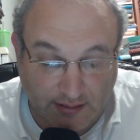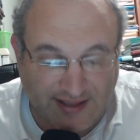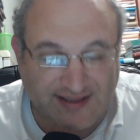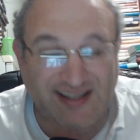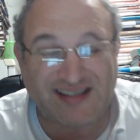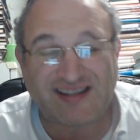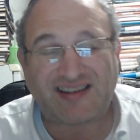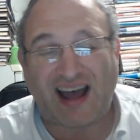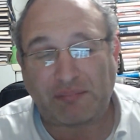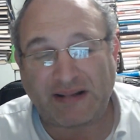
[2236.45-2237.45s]
This is a
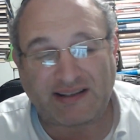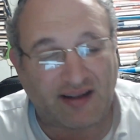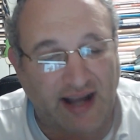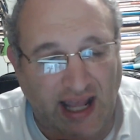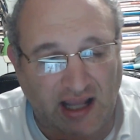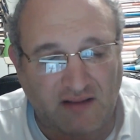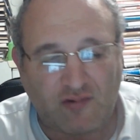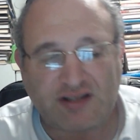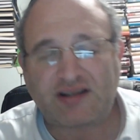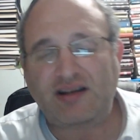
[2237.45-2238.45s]
topic today in
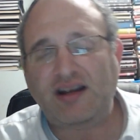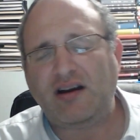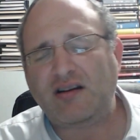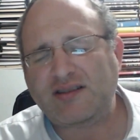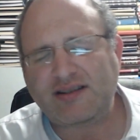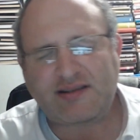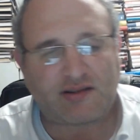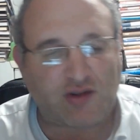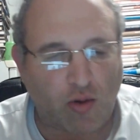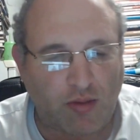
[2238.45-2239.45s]
recent years.
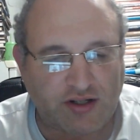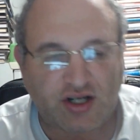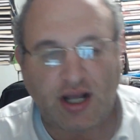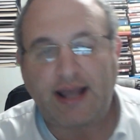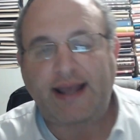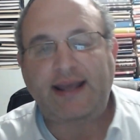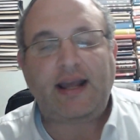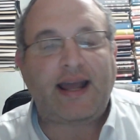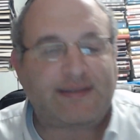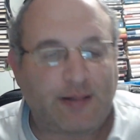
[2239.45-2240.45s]
So much
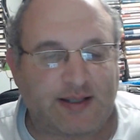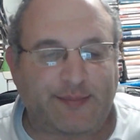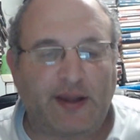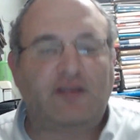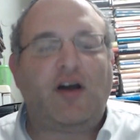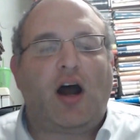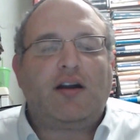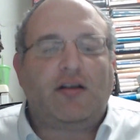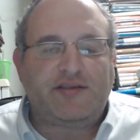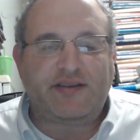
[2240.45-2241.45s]
ink has been spilled,
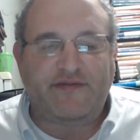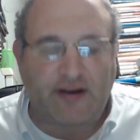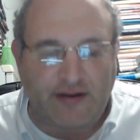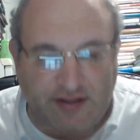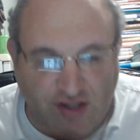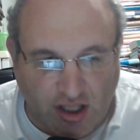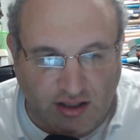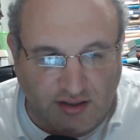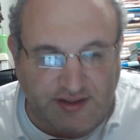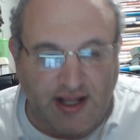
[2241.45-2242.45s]
articles in various
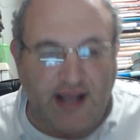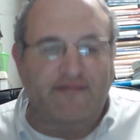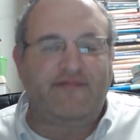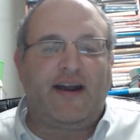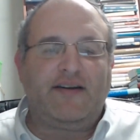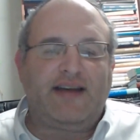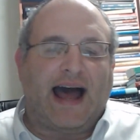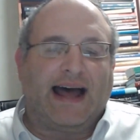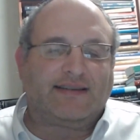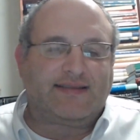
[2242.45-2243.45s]
journals, very
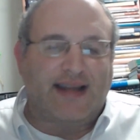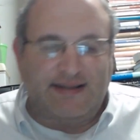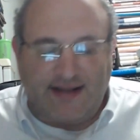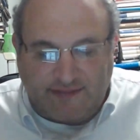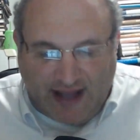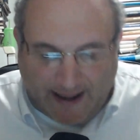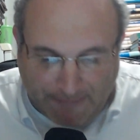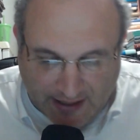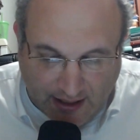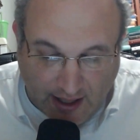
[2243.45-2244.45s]
hot, sensitive
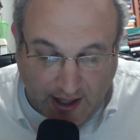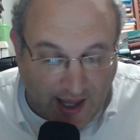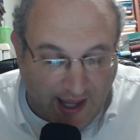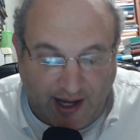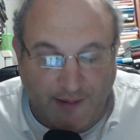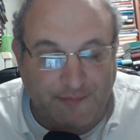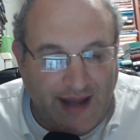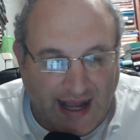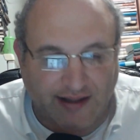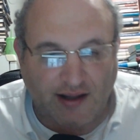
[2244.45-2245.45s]
topic, and I'm
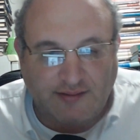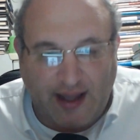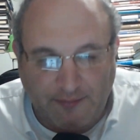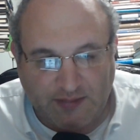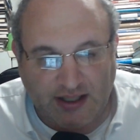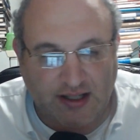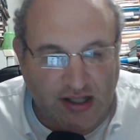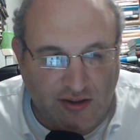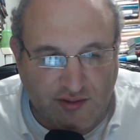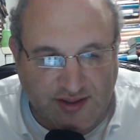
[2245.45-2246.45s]
not attempting
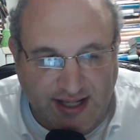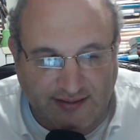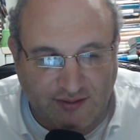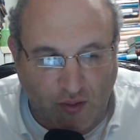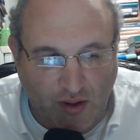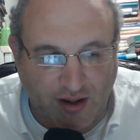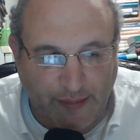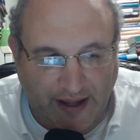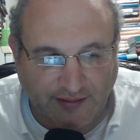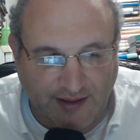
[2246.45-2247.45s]
to talk
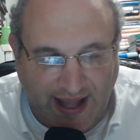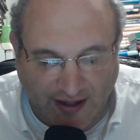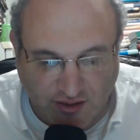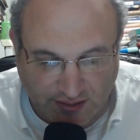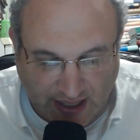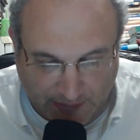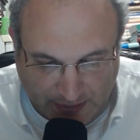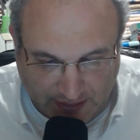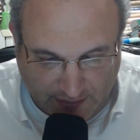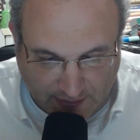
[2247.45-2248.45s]
about the actual
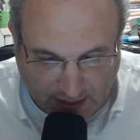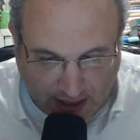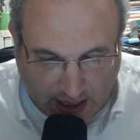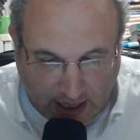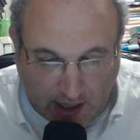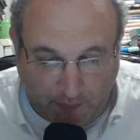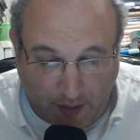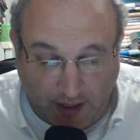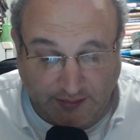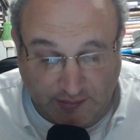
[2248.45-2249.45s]
topic.
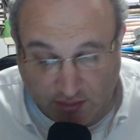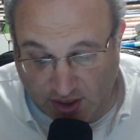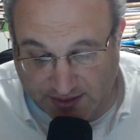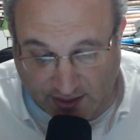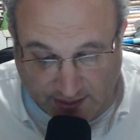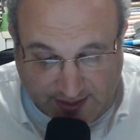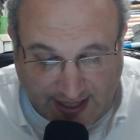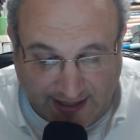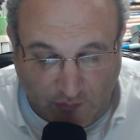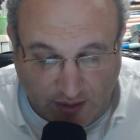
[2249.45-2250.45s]
But just to
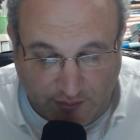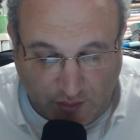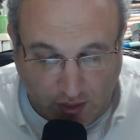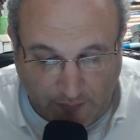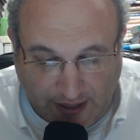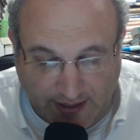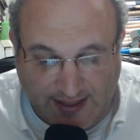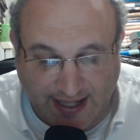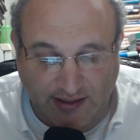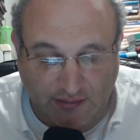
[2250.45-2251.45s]
understand what we're talking about is,
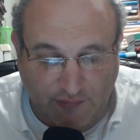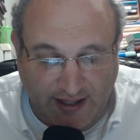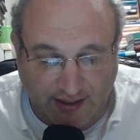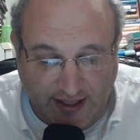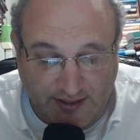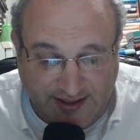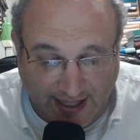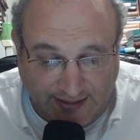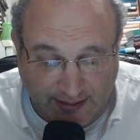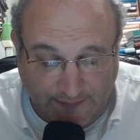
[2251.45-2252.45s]
how do you write a letter
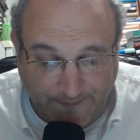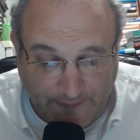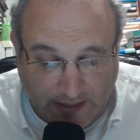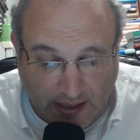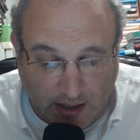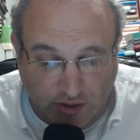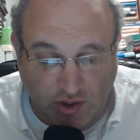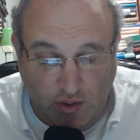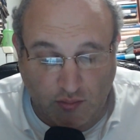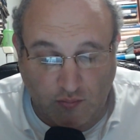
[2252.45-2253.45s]
Tzadik?
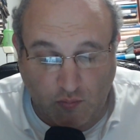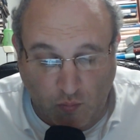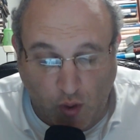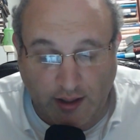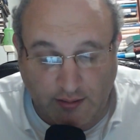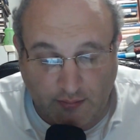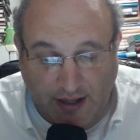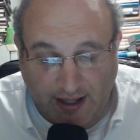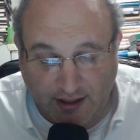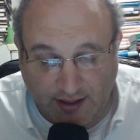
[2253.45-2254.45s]
So one
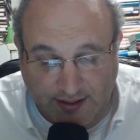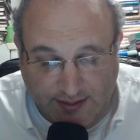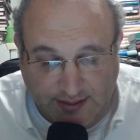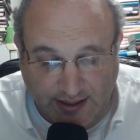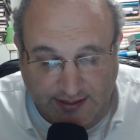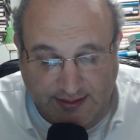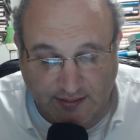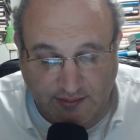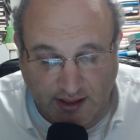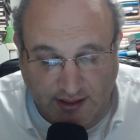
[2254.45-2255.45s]
mahalach is, it
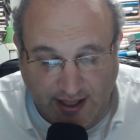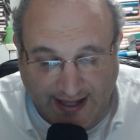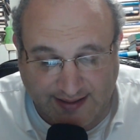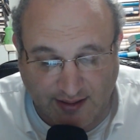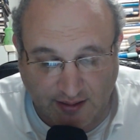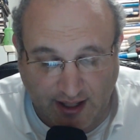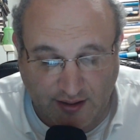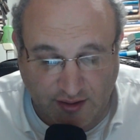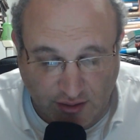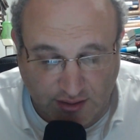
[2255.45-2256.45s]
has the letter
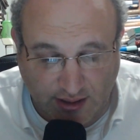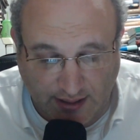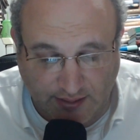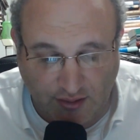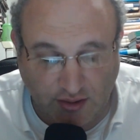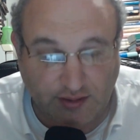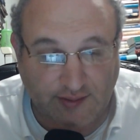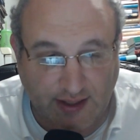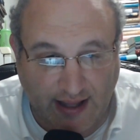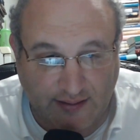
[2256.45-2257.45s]
Yud and the Nun
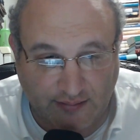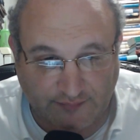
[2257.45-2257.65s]
together.